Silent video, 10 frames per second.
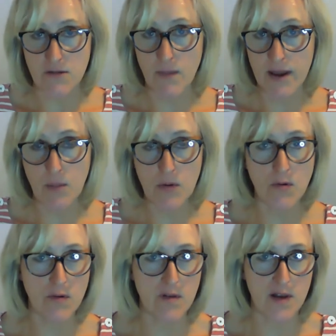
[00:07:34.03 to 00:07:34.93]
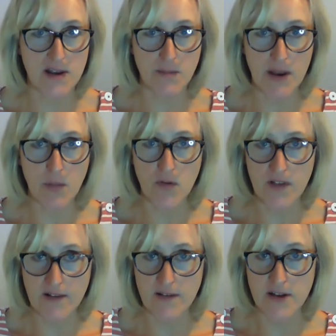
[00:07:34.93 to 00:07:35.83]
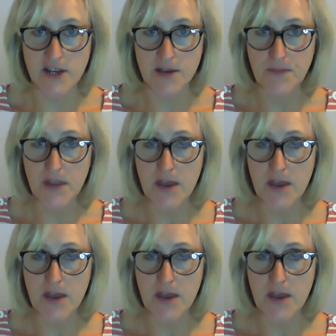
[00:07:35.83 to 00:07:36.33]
menopause and menopause anxiety.